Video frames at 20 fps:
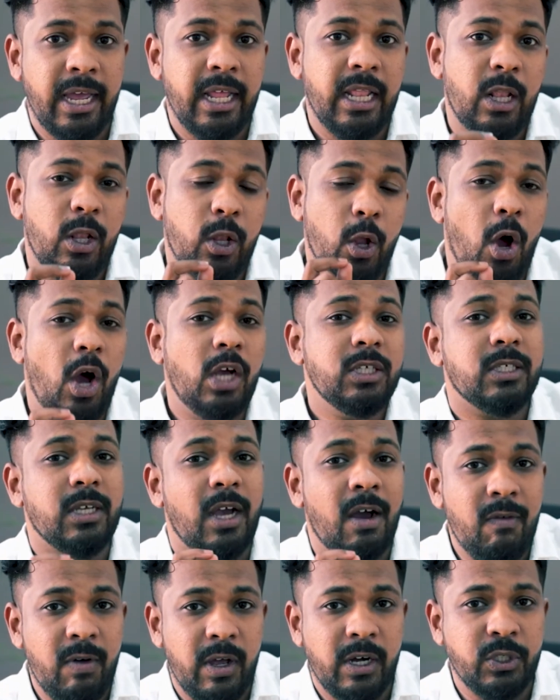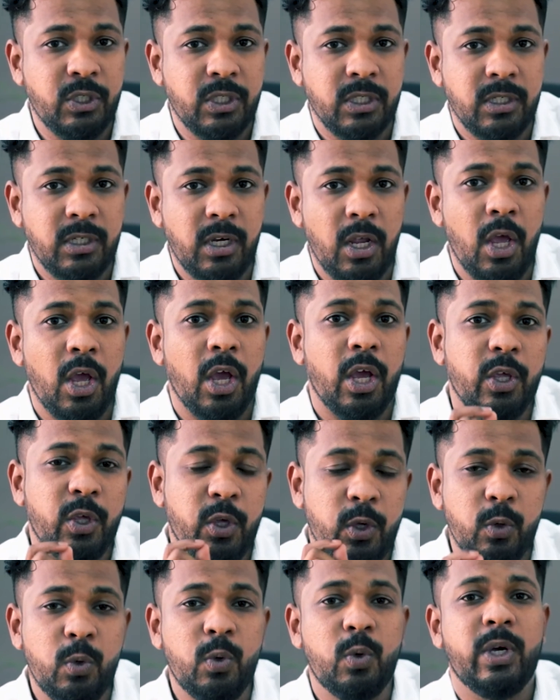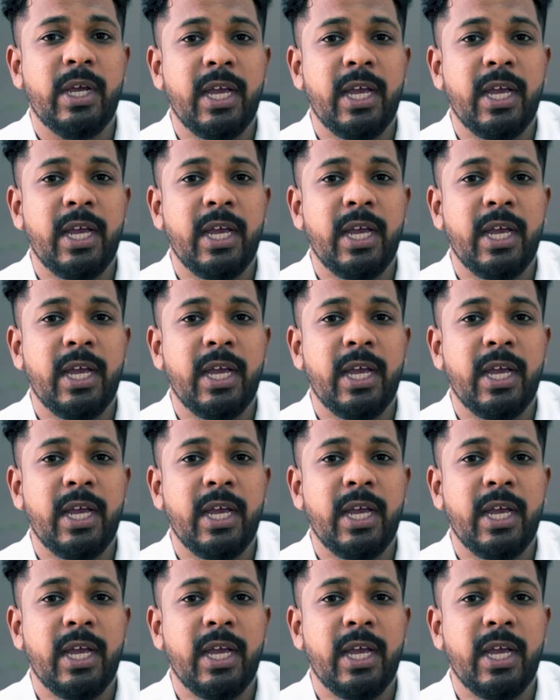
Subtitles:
Loss aversion, you